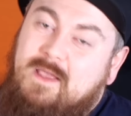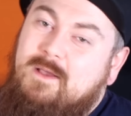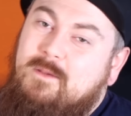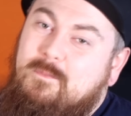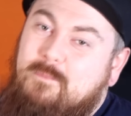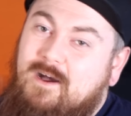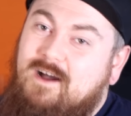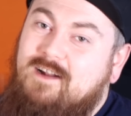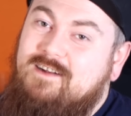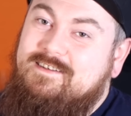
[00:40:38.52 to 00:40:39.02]

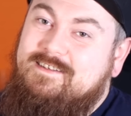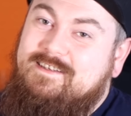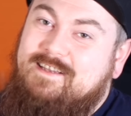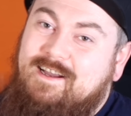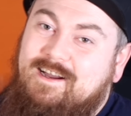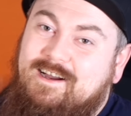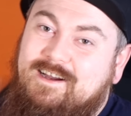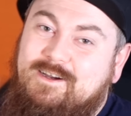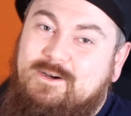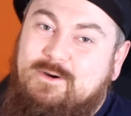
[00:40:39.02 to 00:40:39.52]
Martin
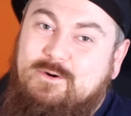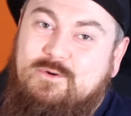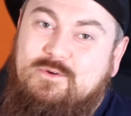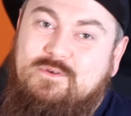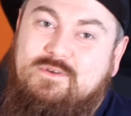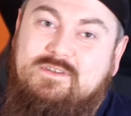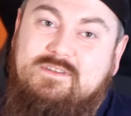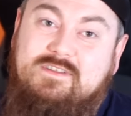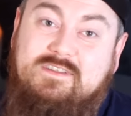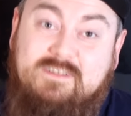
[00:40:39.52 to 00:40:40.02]

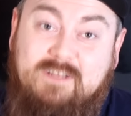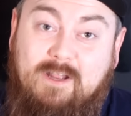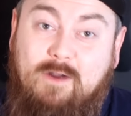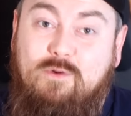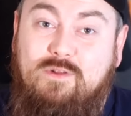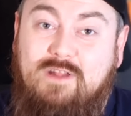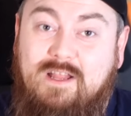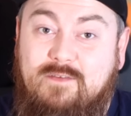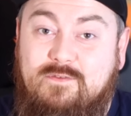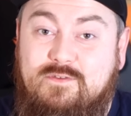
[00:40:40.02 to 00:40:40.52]
Cahill
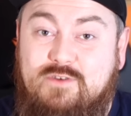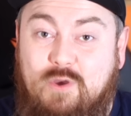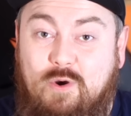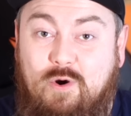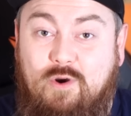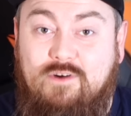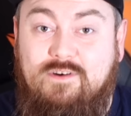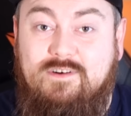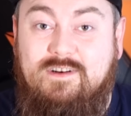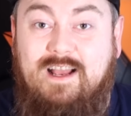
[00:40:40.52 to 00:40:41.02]
still lives
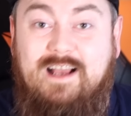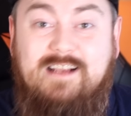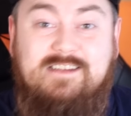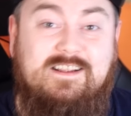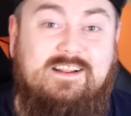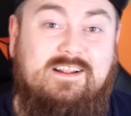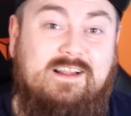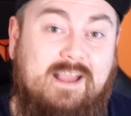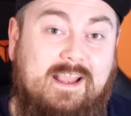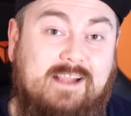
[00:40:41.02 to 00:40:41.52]
on as
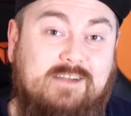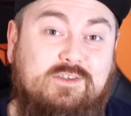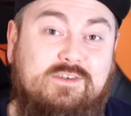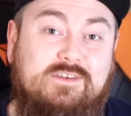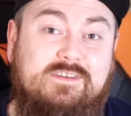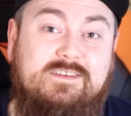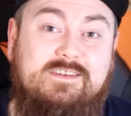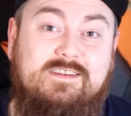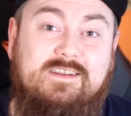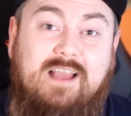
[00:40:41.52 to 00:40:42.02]
a
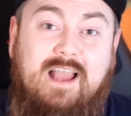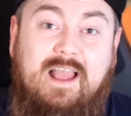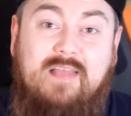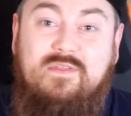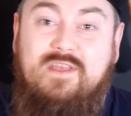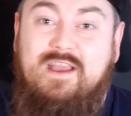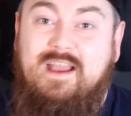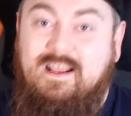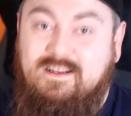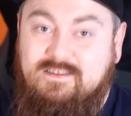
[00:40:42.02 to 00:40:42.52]
legend in
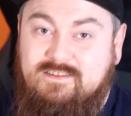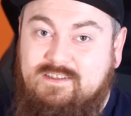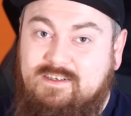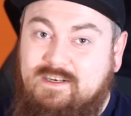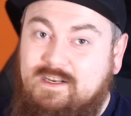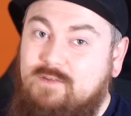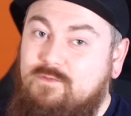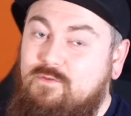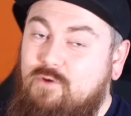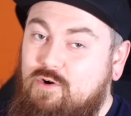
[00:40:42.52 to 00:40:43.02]
the
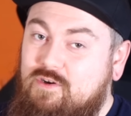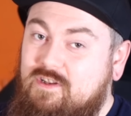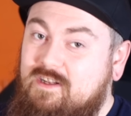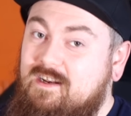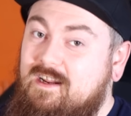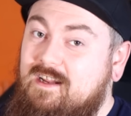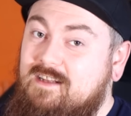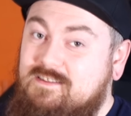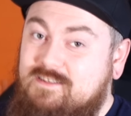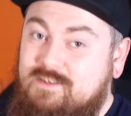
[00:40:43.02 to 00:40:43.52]
history of
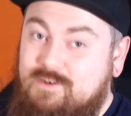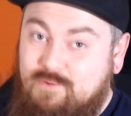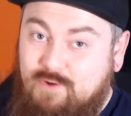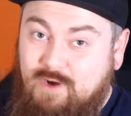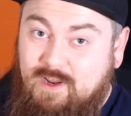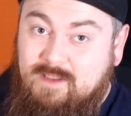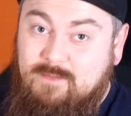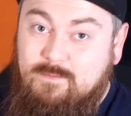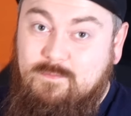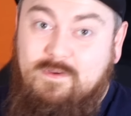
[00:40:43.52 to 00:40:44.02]
organised
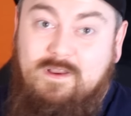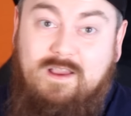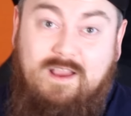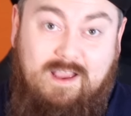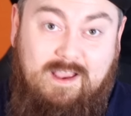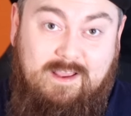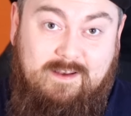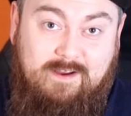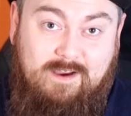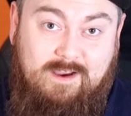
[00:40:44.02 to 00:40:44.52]
crime
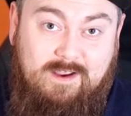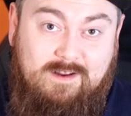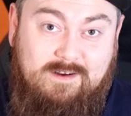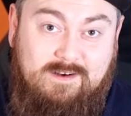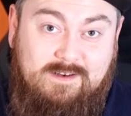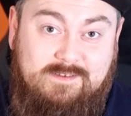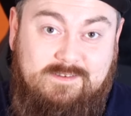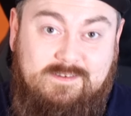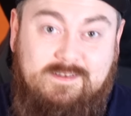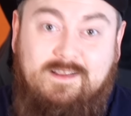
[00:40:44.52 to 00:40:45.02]
in
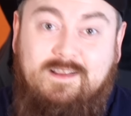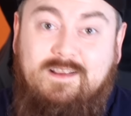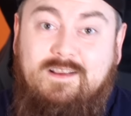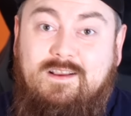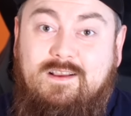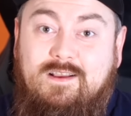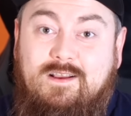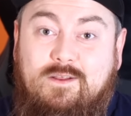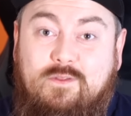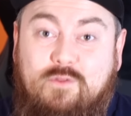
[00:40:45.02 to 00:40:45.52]
Ireland.
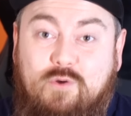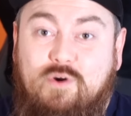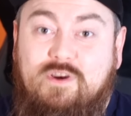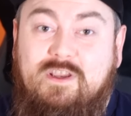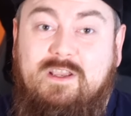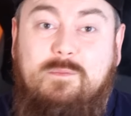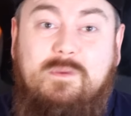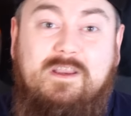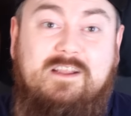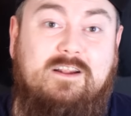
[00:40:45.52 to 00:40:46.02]
Though
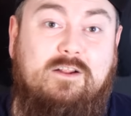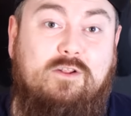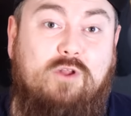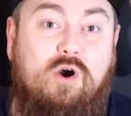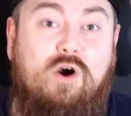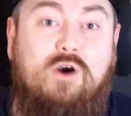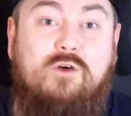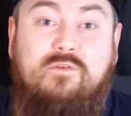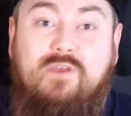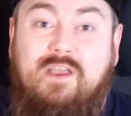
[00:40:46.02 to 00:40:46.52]
he made a
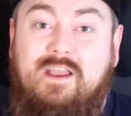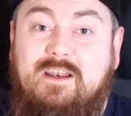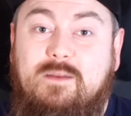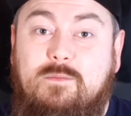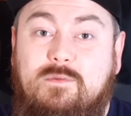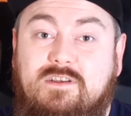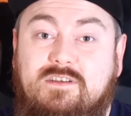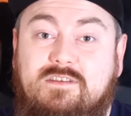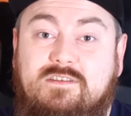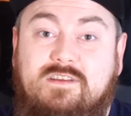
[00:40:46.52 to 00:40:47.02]
lot of
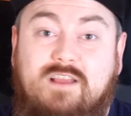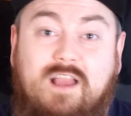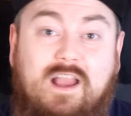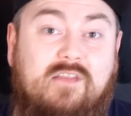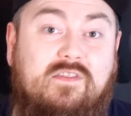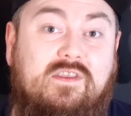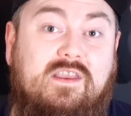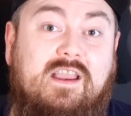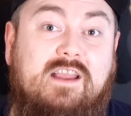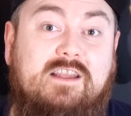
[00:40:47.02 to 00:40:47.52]
enemies
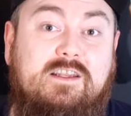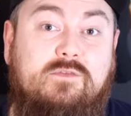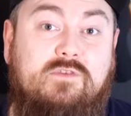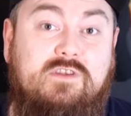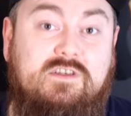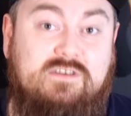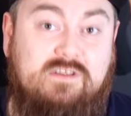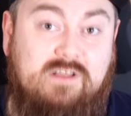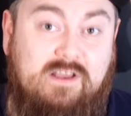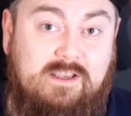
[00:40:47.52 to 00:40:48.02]
at the end of
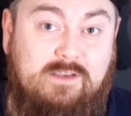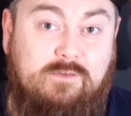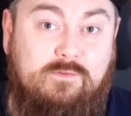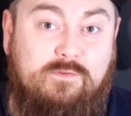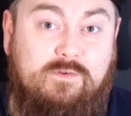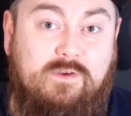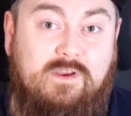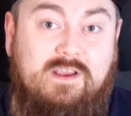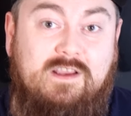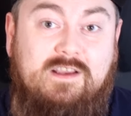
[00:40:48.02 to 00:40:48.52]
his
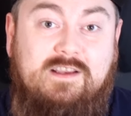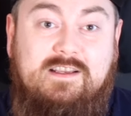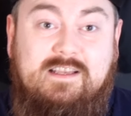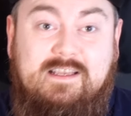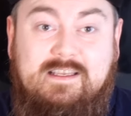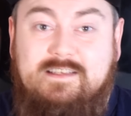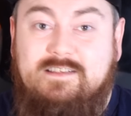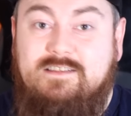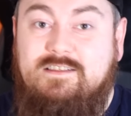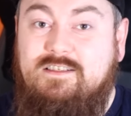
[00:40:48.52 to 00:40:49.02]
life,
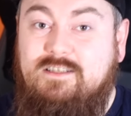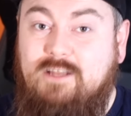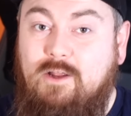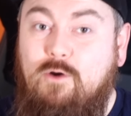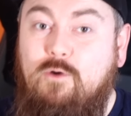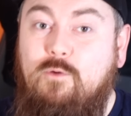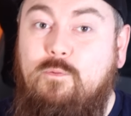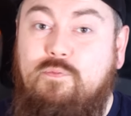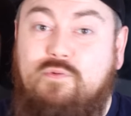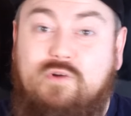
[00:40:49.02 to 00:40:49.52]
he is
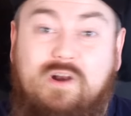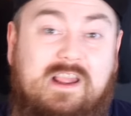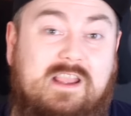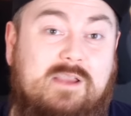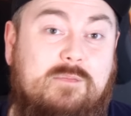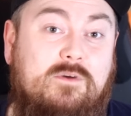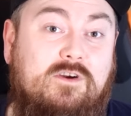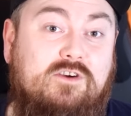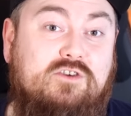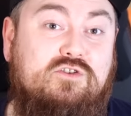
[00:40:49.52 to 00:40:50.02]
still
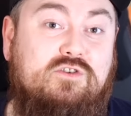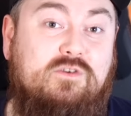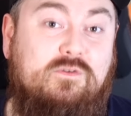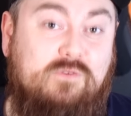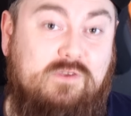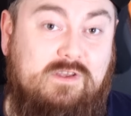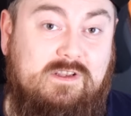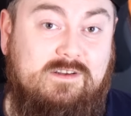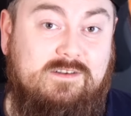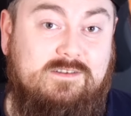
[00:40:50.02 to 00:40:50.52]
pretty much
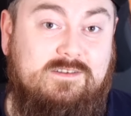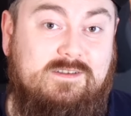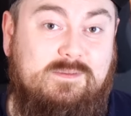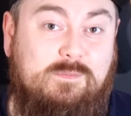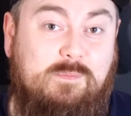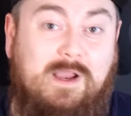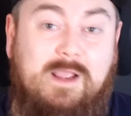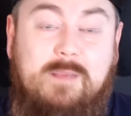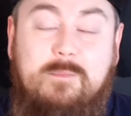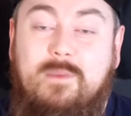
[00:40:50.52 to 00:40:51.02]
revered
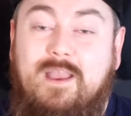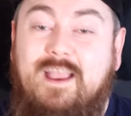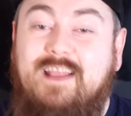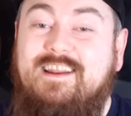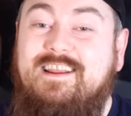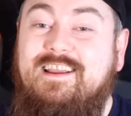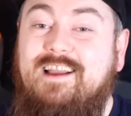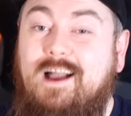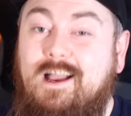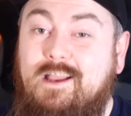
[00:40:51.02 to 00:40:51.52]
by
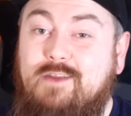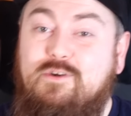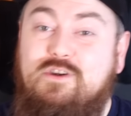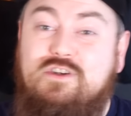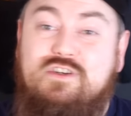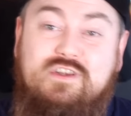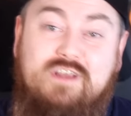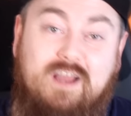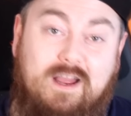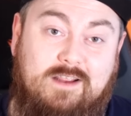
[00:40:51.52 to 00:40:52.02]
many
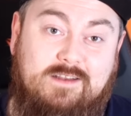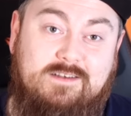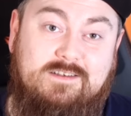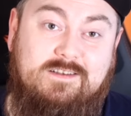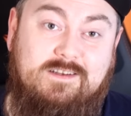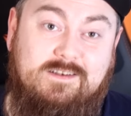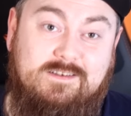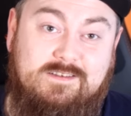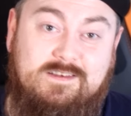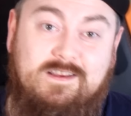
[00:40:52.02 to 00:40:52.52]
Irish
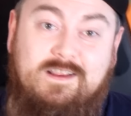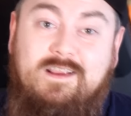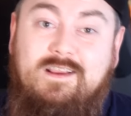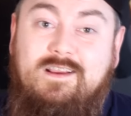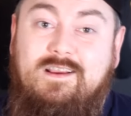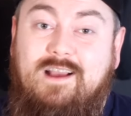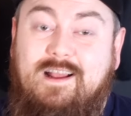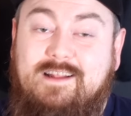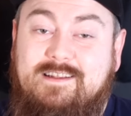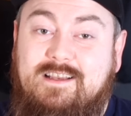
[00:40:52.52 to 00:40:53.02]
gangsters,
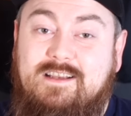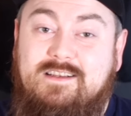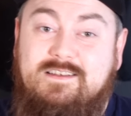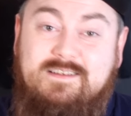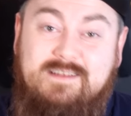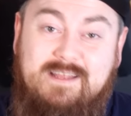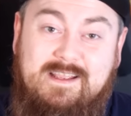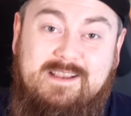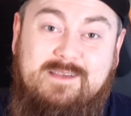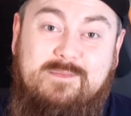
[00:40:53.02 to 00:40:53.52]
and
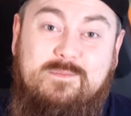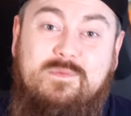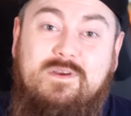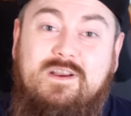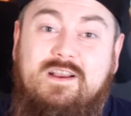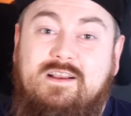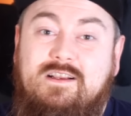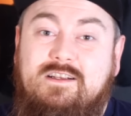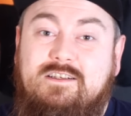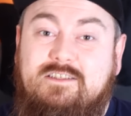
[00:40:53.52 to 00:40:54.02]
his name
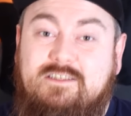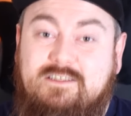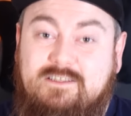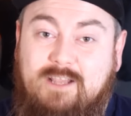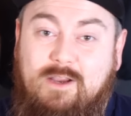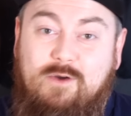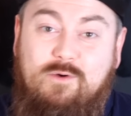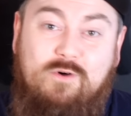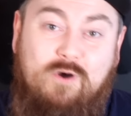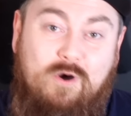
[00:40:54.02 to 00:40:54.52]

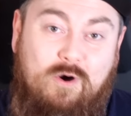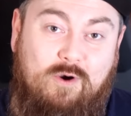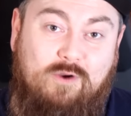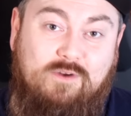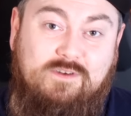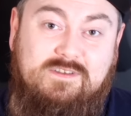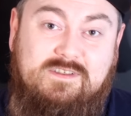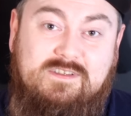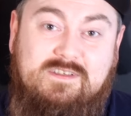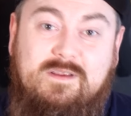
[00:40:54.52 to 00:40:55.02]
still
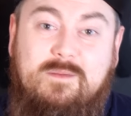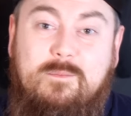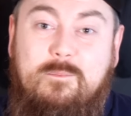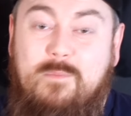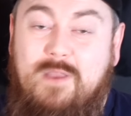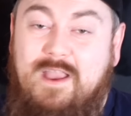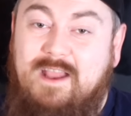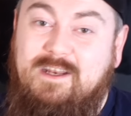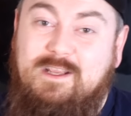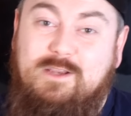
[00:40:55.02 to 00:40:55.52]
haunts
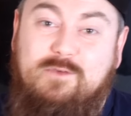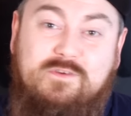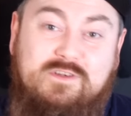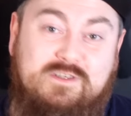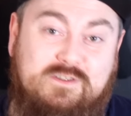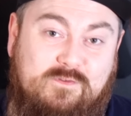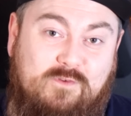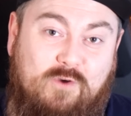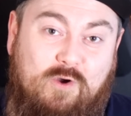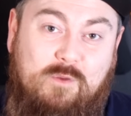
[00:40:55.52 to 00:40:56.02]
many of
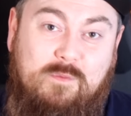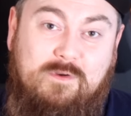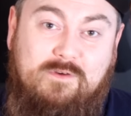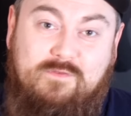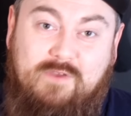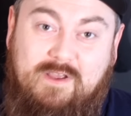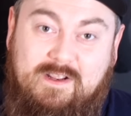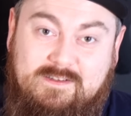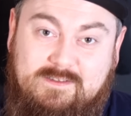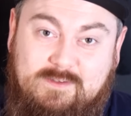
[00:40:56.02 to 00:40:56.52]
his former
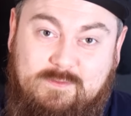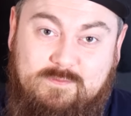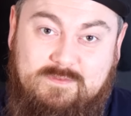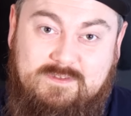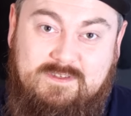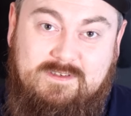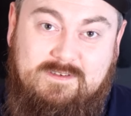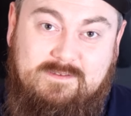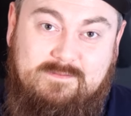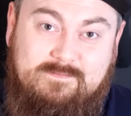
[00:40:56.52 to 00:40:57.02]

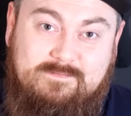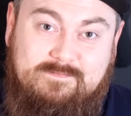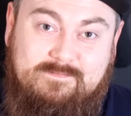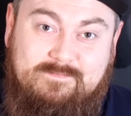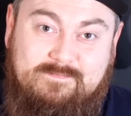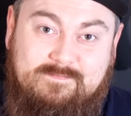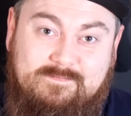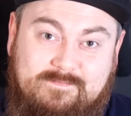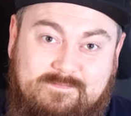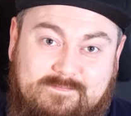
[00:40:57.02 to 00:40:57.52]
victims.
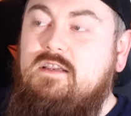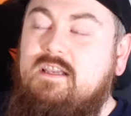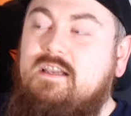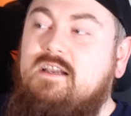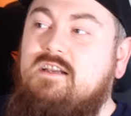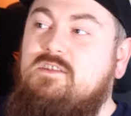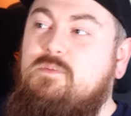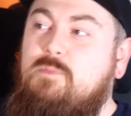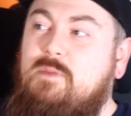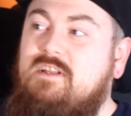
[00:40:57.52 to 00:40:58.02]
He
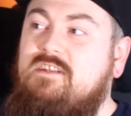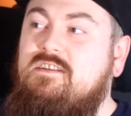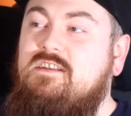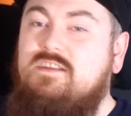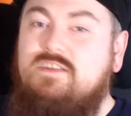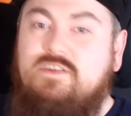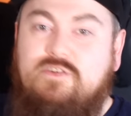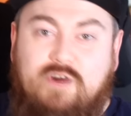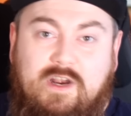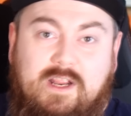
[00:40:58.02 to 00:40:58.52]
has been
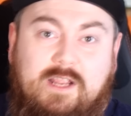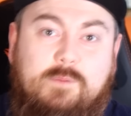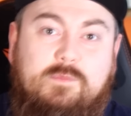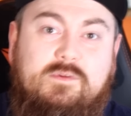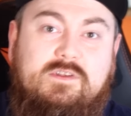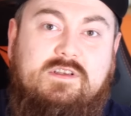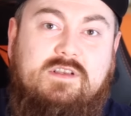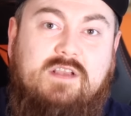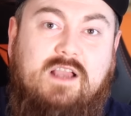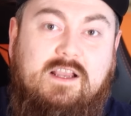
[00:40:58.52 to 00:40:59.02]

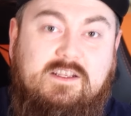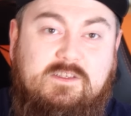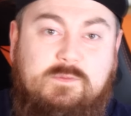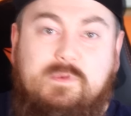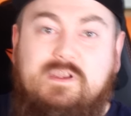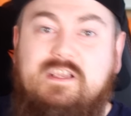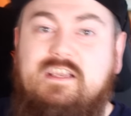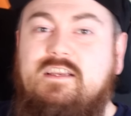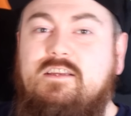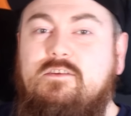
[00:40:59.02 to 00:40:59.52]
described as
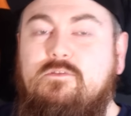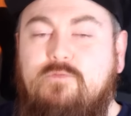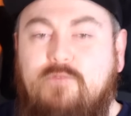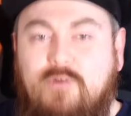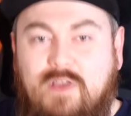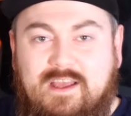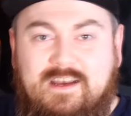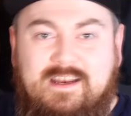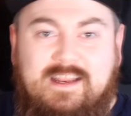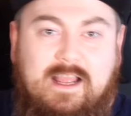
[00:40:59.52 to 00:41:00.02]
being
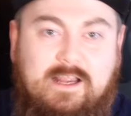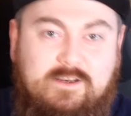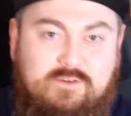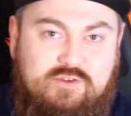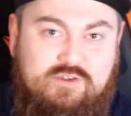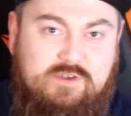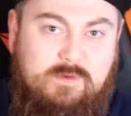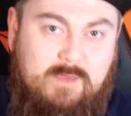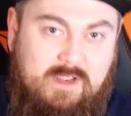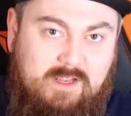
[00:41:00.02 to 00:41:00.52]
very
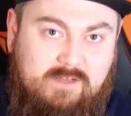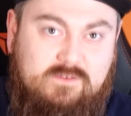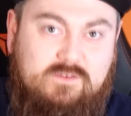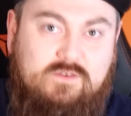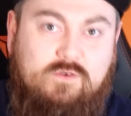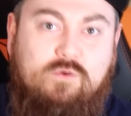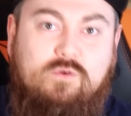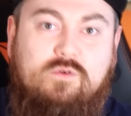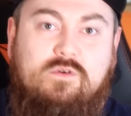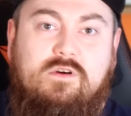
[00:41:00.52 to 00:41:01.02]

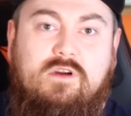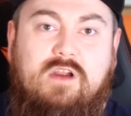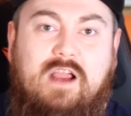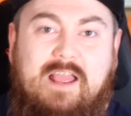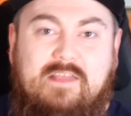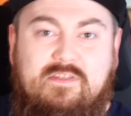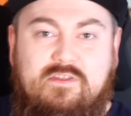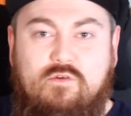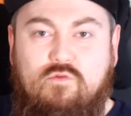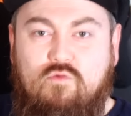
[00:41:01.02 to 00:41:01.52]
instrumental
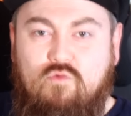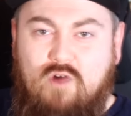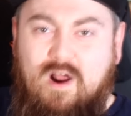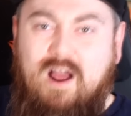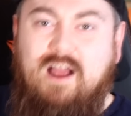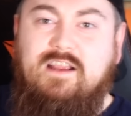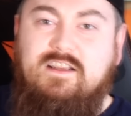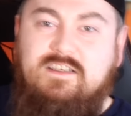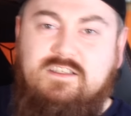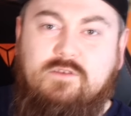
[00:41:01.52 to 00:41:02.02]
in the
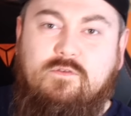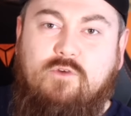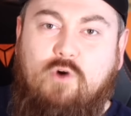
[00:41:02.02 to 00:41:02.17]
rise of